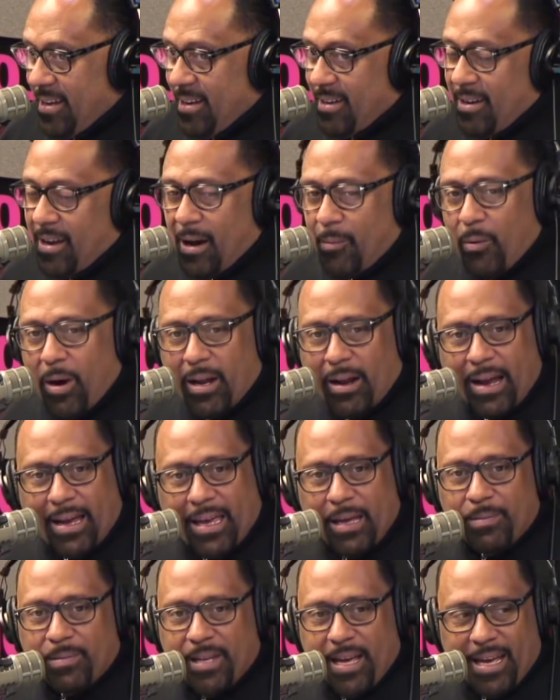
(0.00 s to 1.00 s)
Ne- uh, Why do I
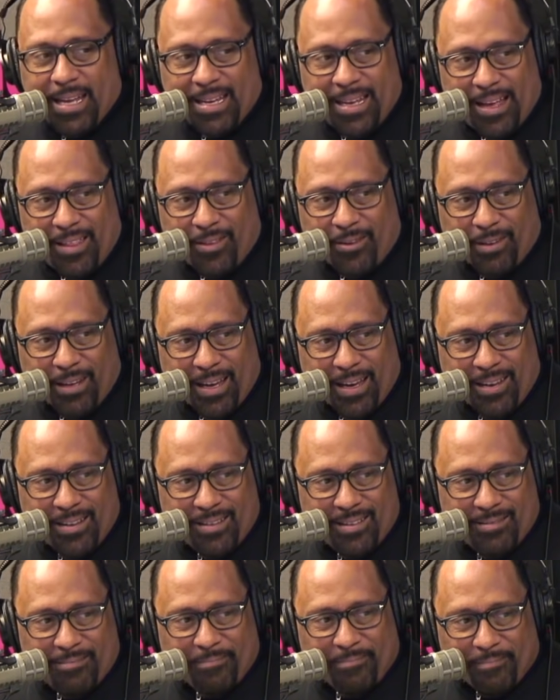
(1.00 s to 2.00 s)
keep saying Neverland?
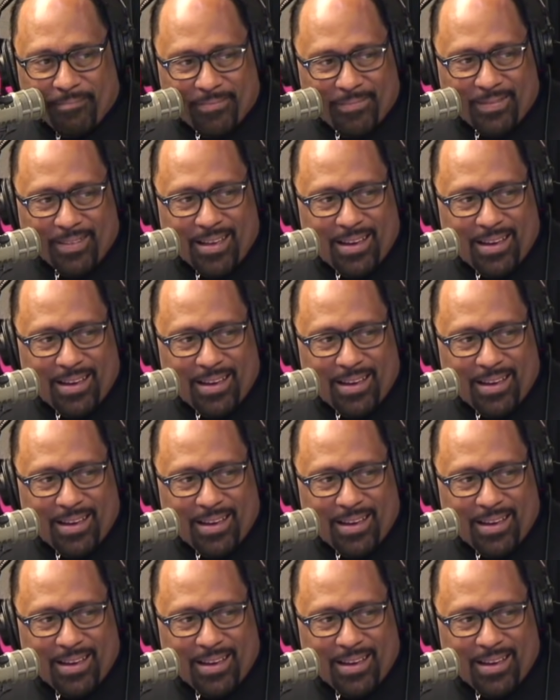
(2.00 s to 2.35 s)
Neverland Ranch? The